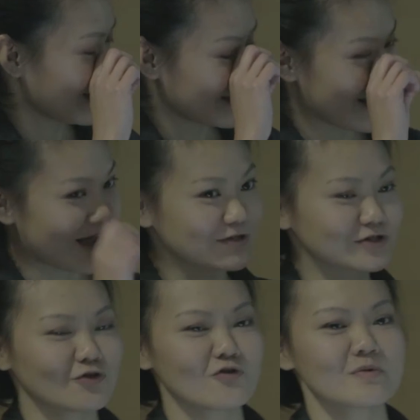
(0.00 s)
they have
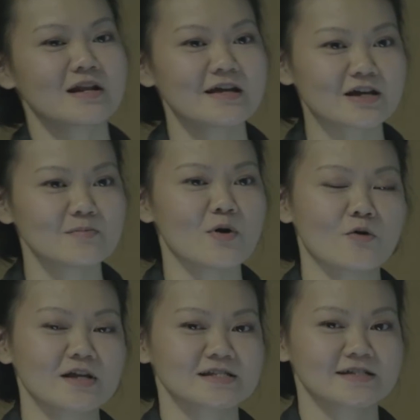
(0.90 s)
so many
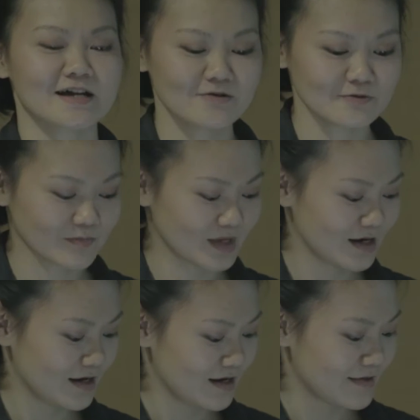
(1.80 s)
components now
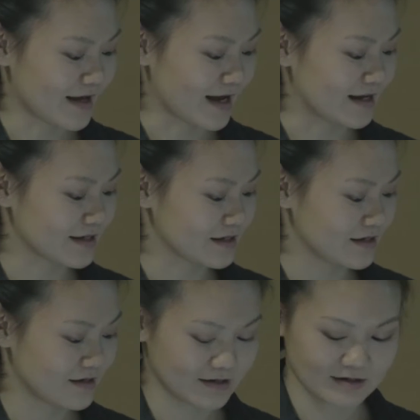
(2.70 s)
that,
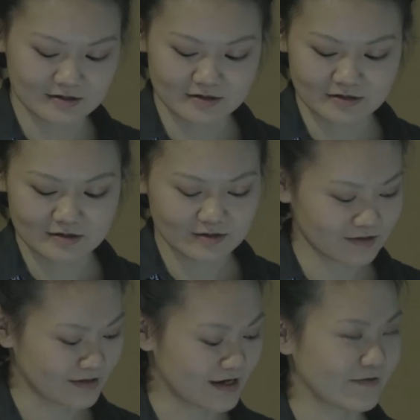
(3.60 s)

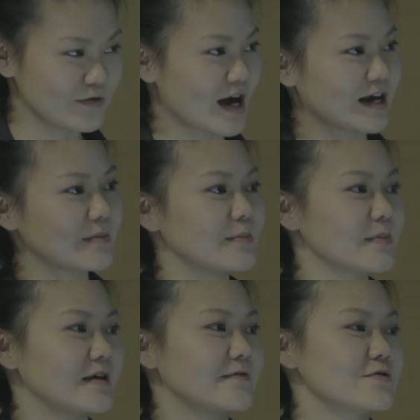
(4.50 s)
like, if you
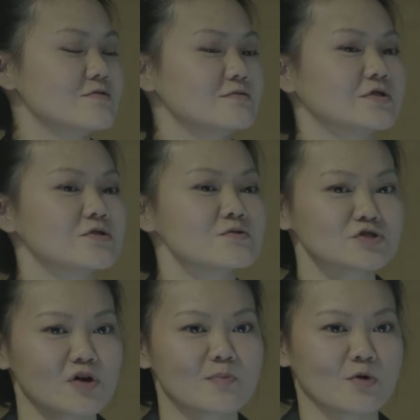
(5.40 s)
do
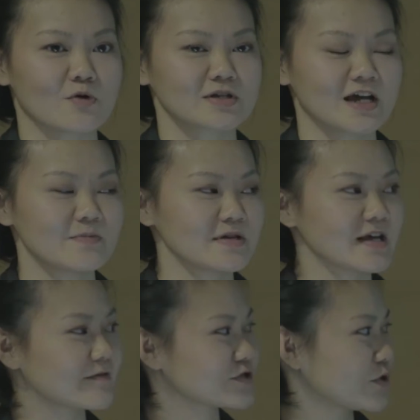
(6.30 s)
enjoy prototyping, they
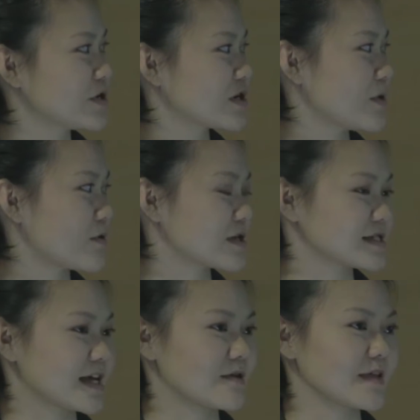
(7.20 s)
have so many components
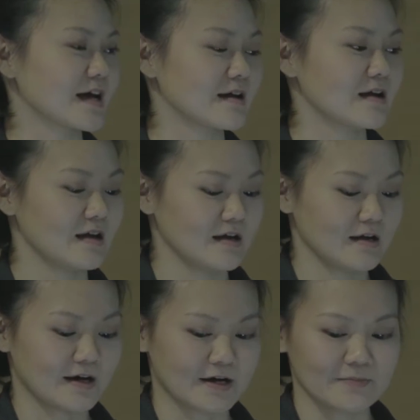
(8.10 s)
now that
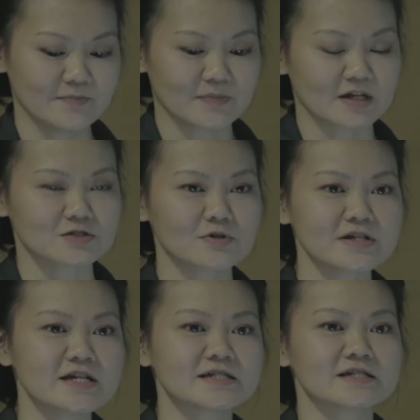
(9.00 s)
it's
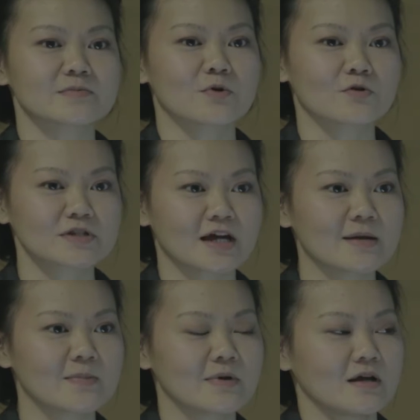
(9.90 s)
really easy to
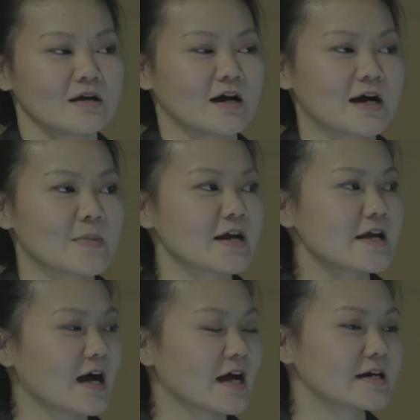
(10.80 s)
prototype
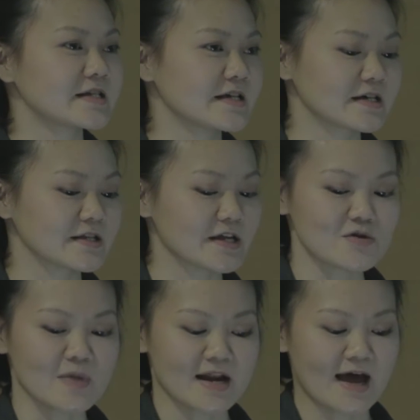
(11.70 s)
an idea that
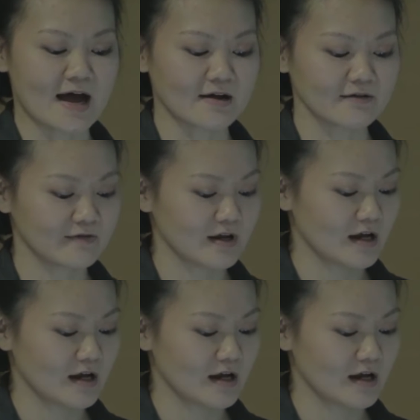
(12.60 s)
you might have.